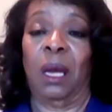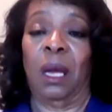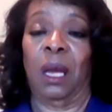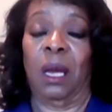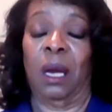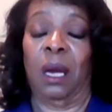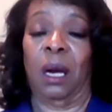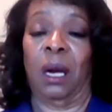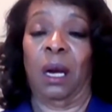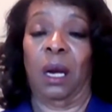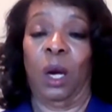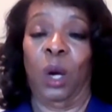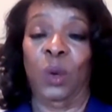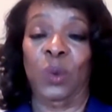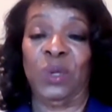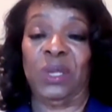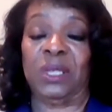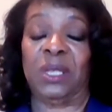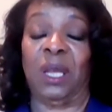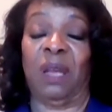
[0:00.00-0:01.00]

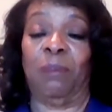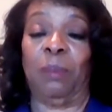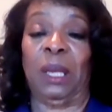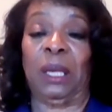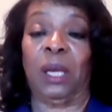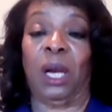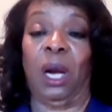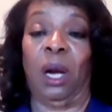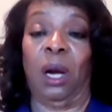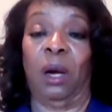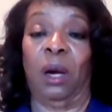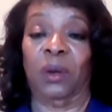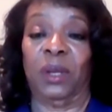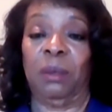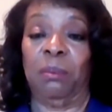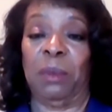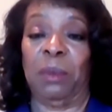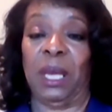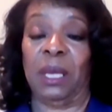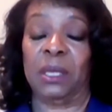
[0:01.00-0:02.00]
owners have been
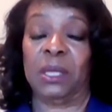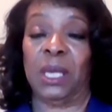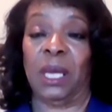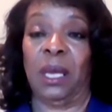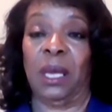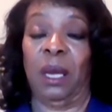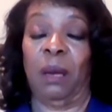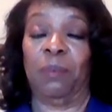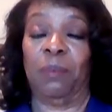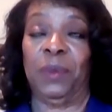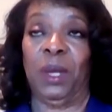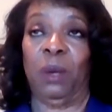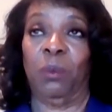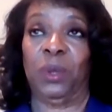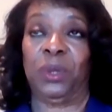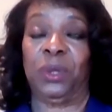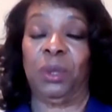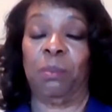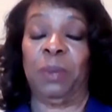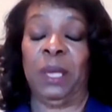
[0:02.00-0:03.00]
calling me to help them
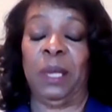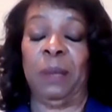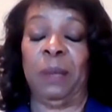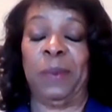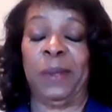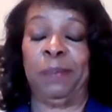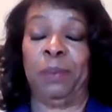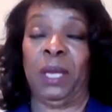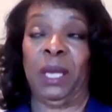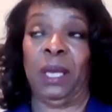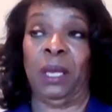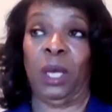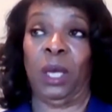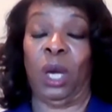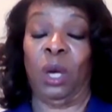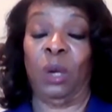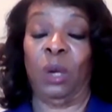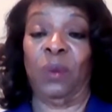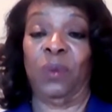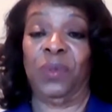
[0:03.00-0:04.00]
with the PPP
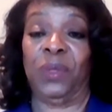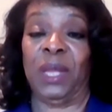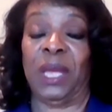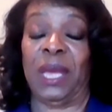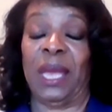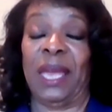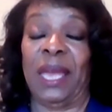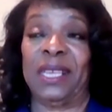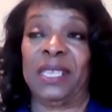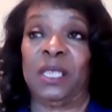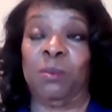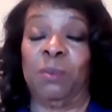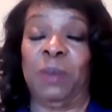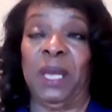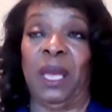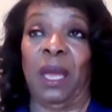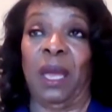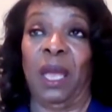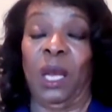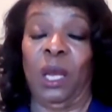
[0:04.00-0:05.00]
loans, the
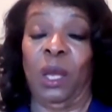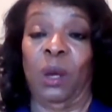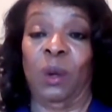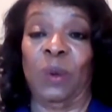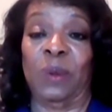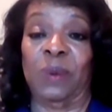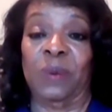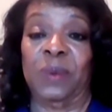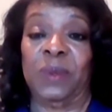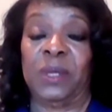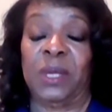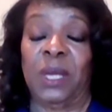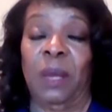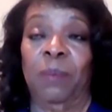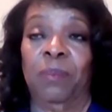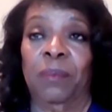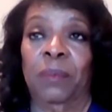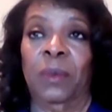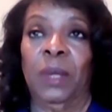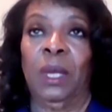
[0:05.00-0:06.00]
SBA loans,
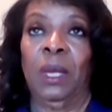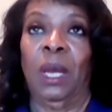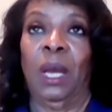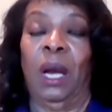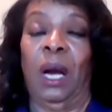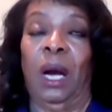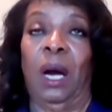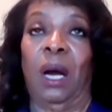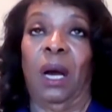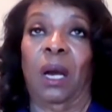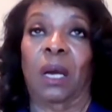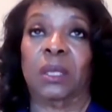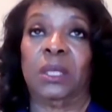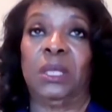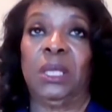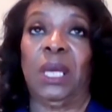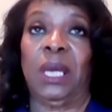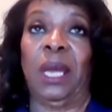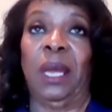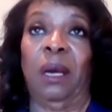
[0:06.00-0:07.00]

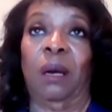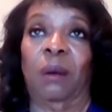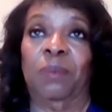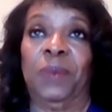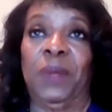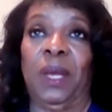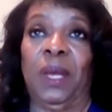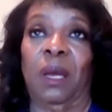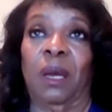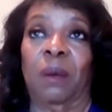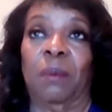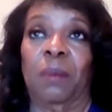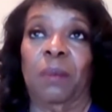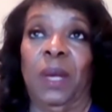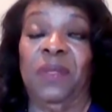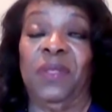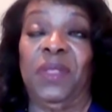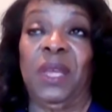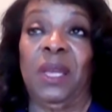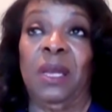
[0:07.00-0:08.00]
to help them.
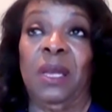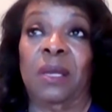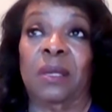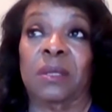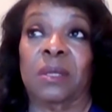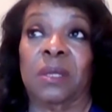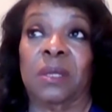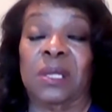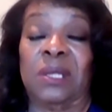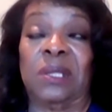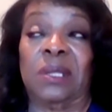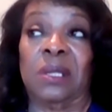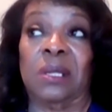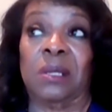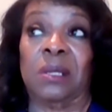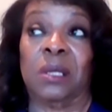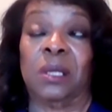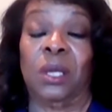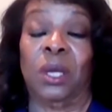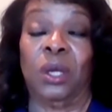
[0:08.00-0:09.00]
this
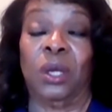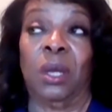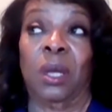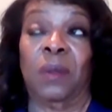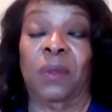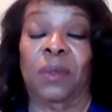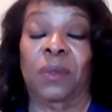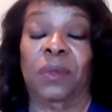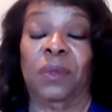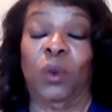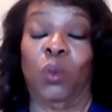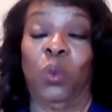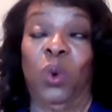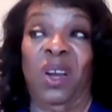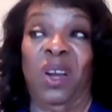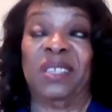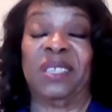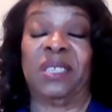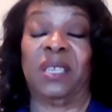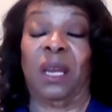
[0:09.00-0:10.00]
is the
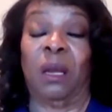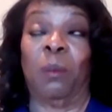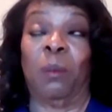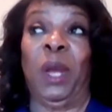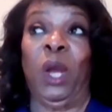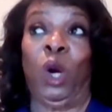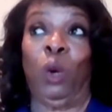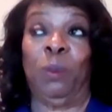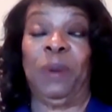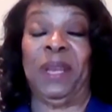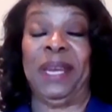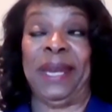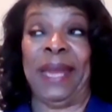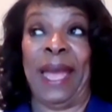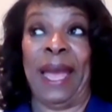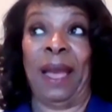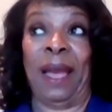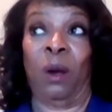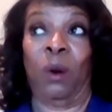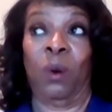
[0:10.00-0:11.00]
ones that I'm helping
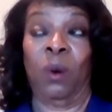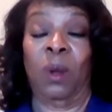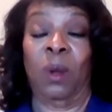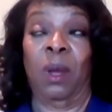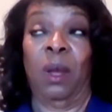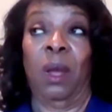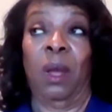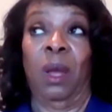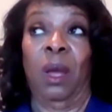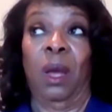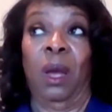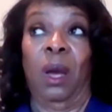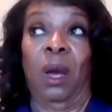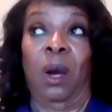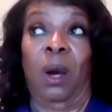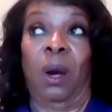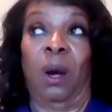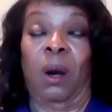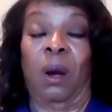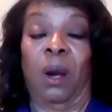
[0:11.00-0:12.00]
now
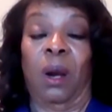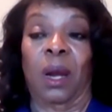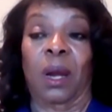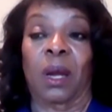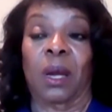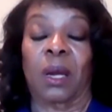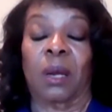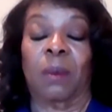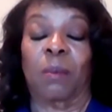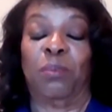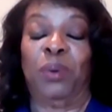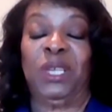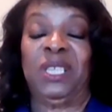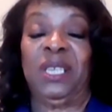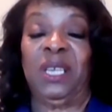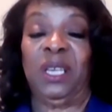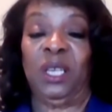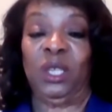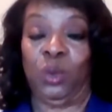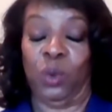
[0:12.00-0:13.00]
are
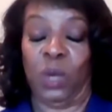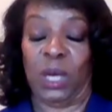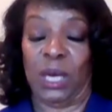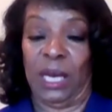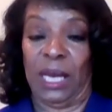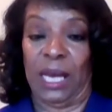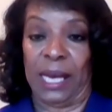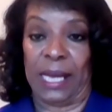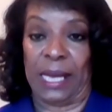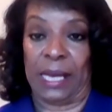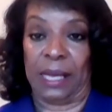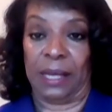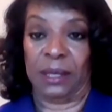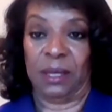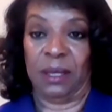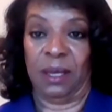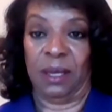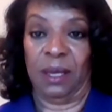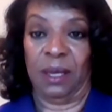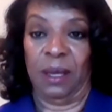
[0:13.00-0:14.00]
potential
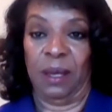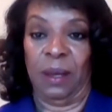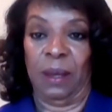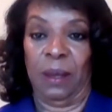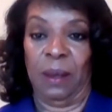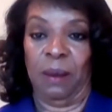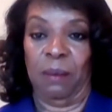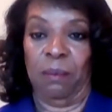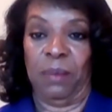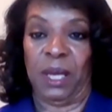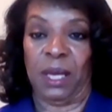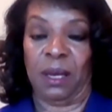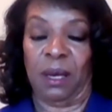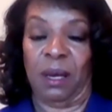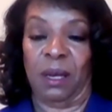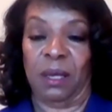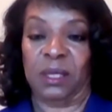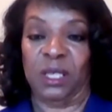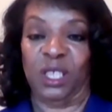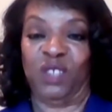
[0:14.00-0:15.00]
clients,
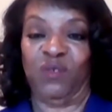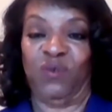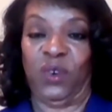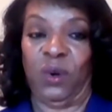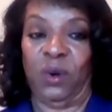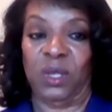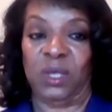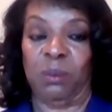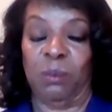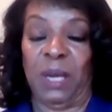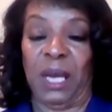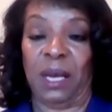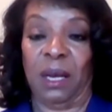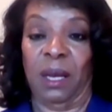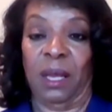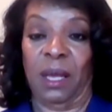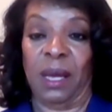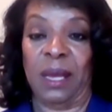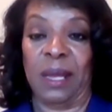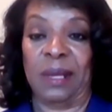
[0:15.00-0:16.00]
because as far as my
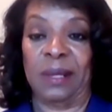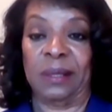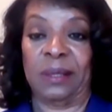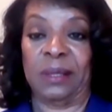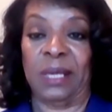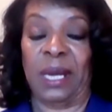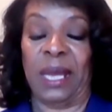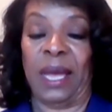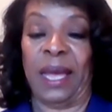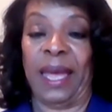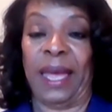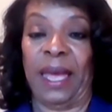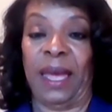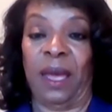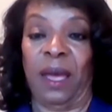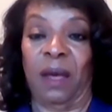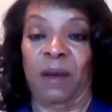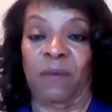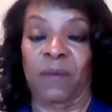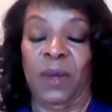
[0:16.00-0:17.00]
clients that I
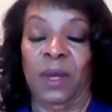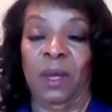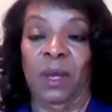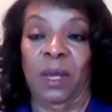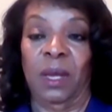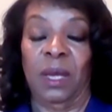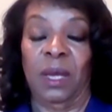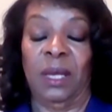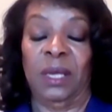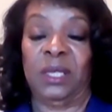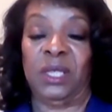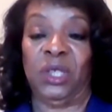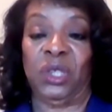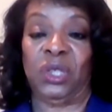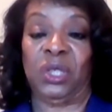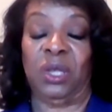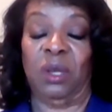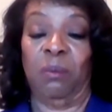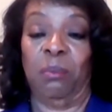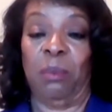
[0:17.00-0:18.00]
have, it's
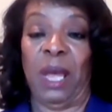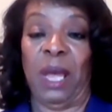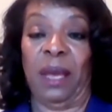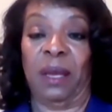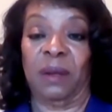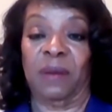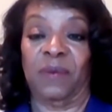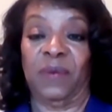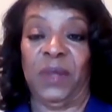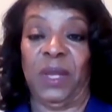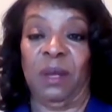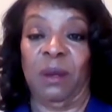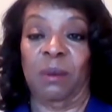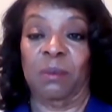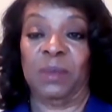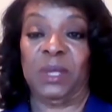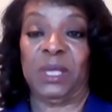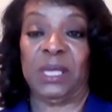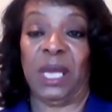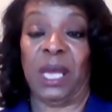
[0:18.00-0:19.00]
just a matter of
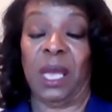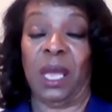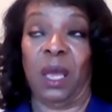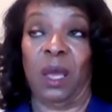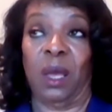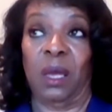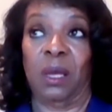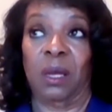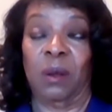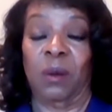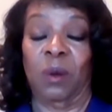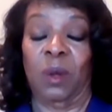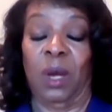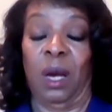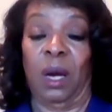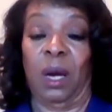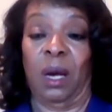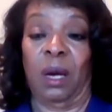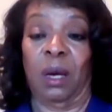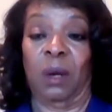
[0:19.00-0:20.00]
them saying,
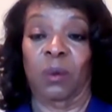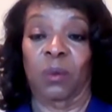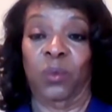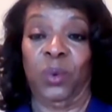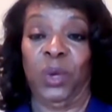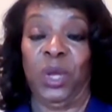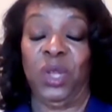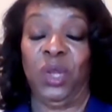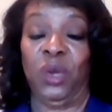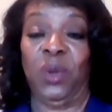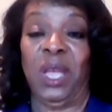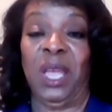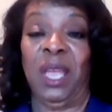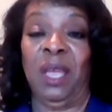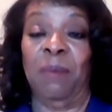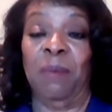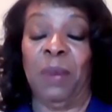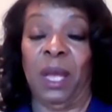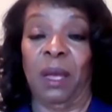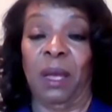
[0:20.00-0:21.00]
will you
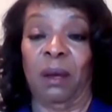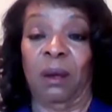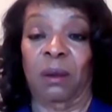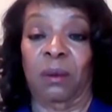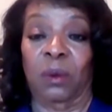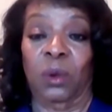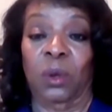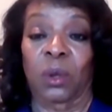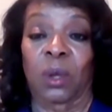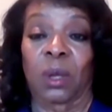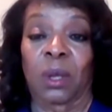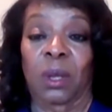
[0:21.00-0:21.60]
email